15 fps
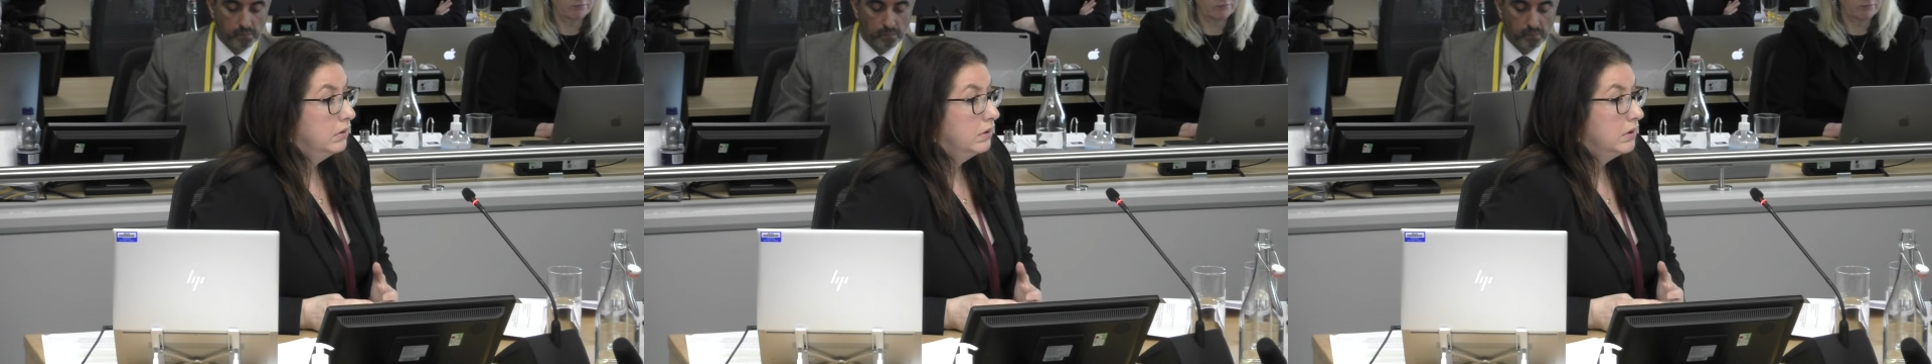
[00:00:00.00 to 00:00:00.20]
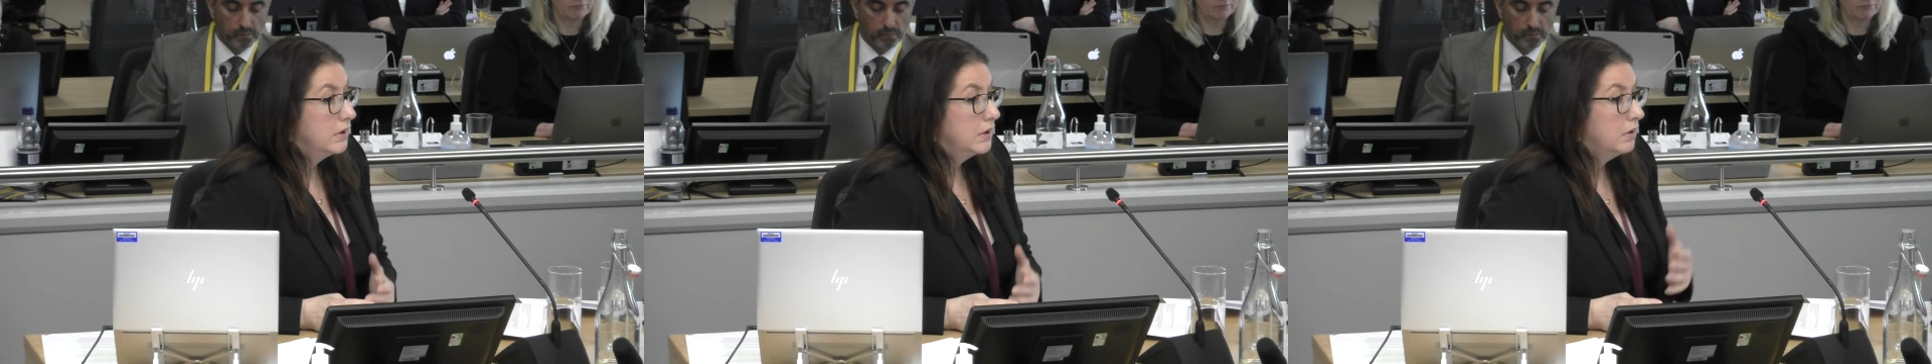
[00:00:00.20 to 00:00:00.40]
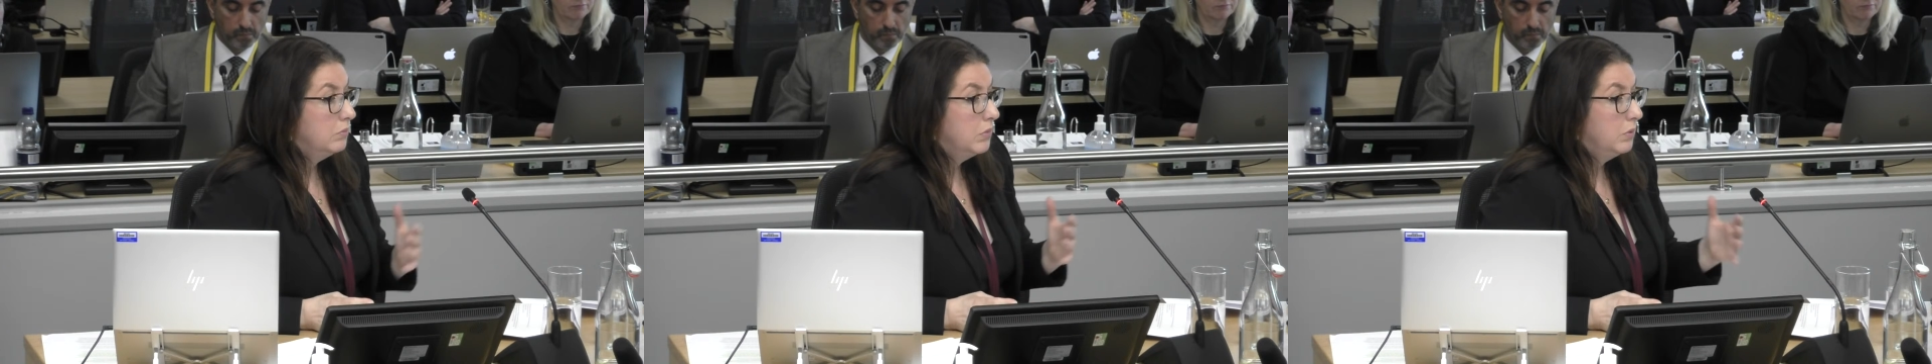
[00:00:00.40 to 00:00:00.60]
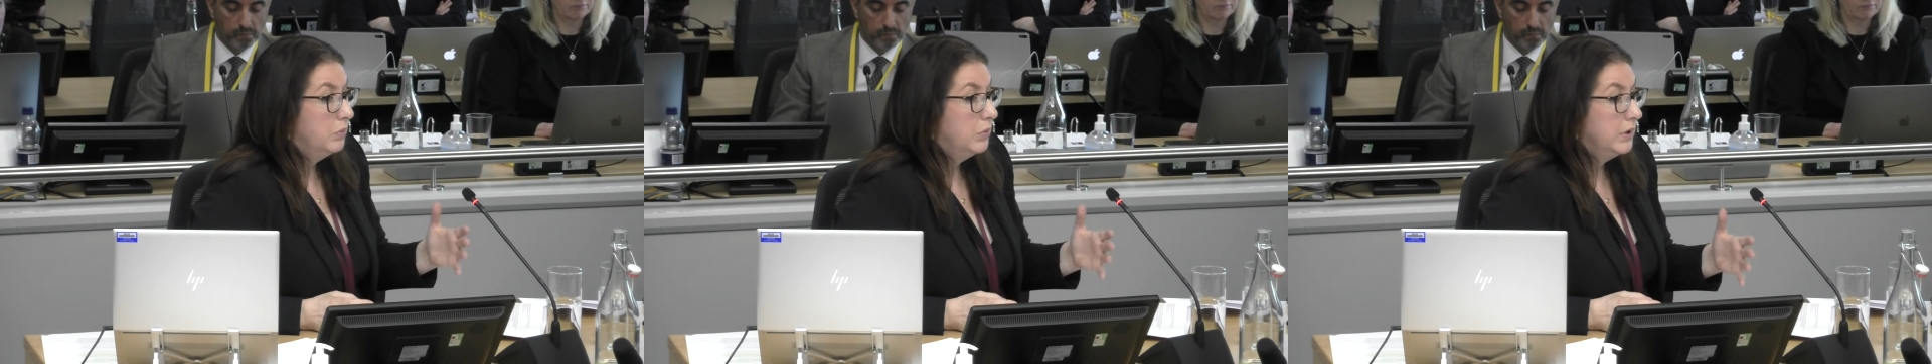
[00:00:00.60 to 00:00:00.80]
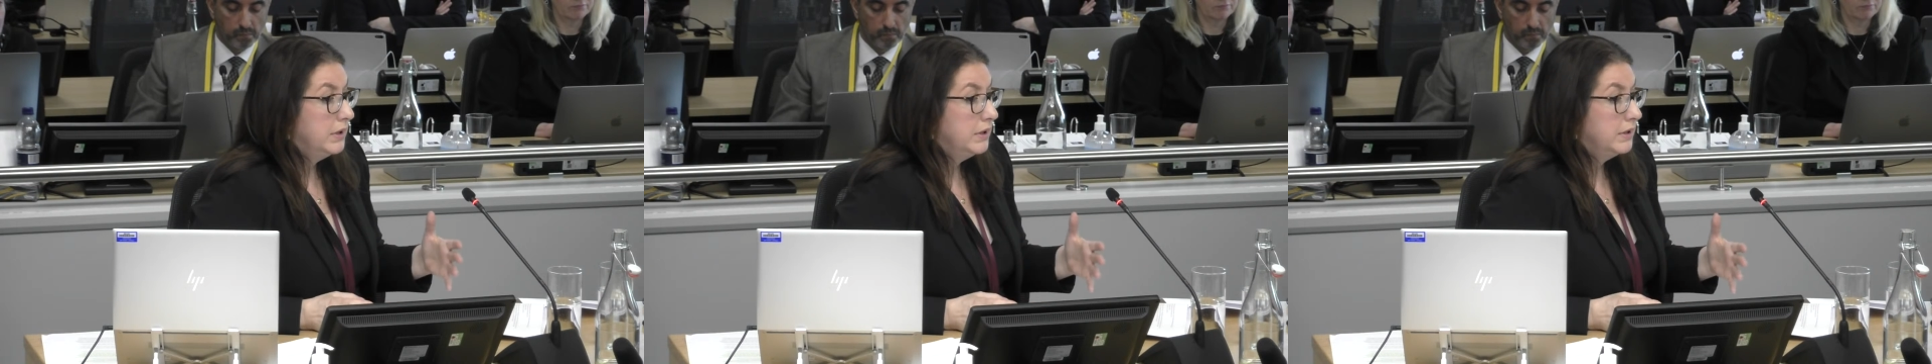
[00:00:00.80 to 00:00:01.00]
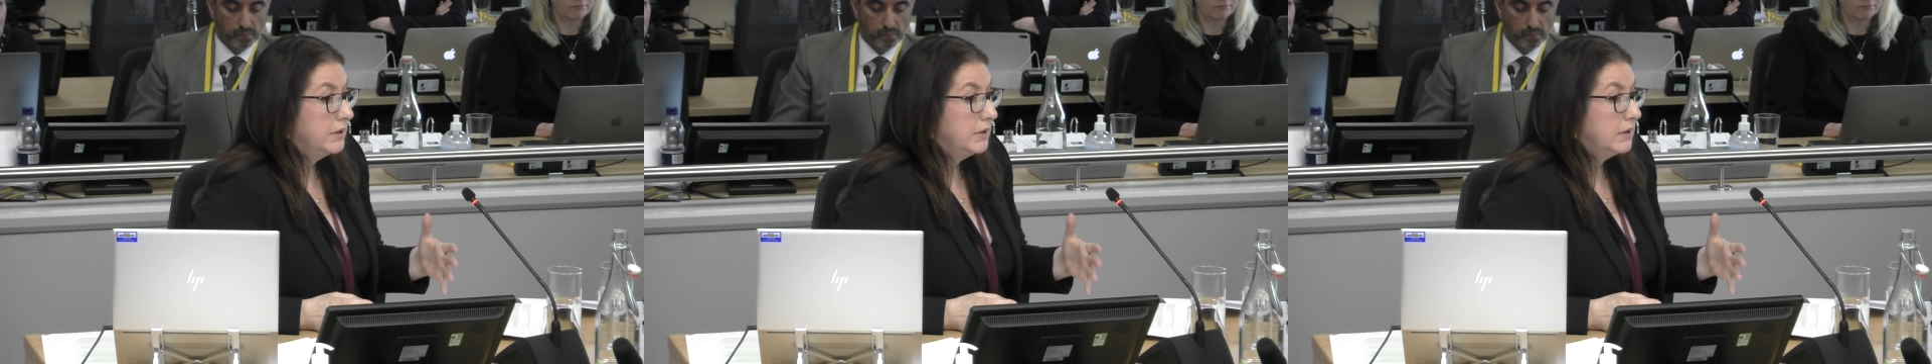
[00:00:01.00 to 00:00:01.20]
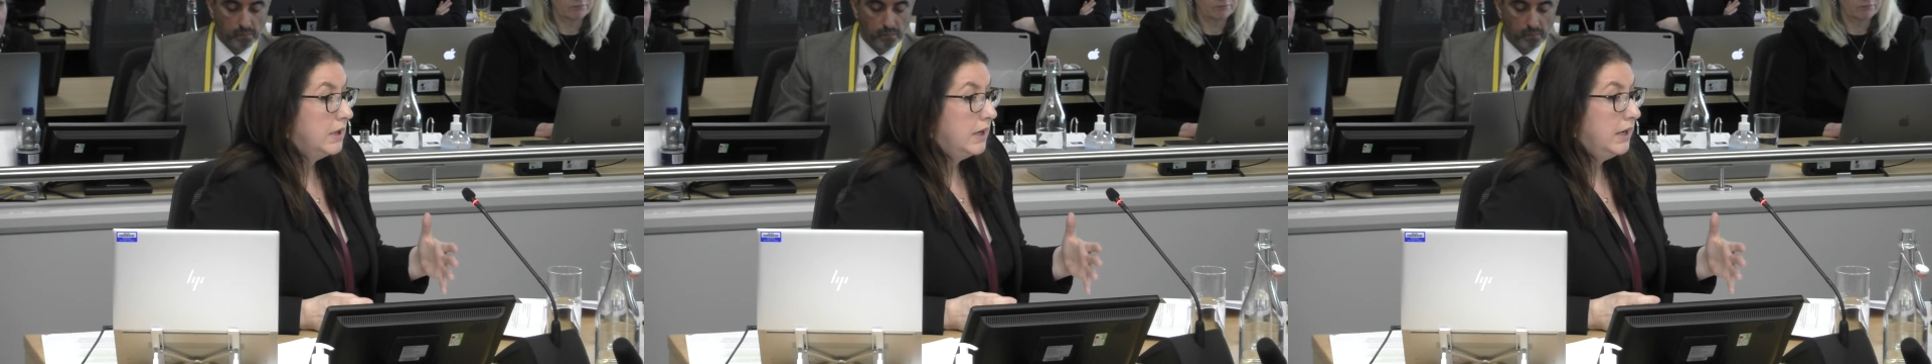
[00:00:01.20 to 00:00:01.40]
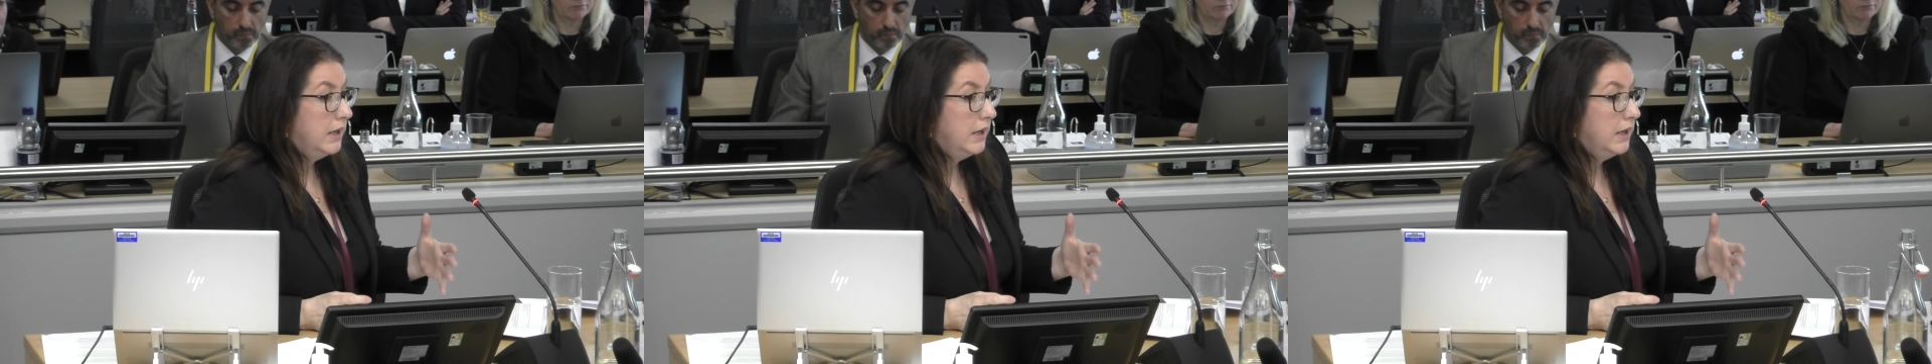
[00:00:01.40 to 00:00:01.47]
someone was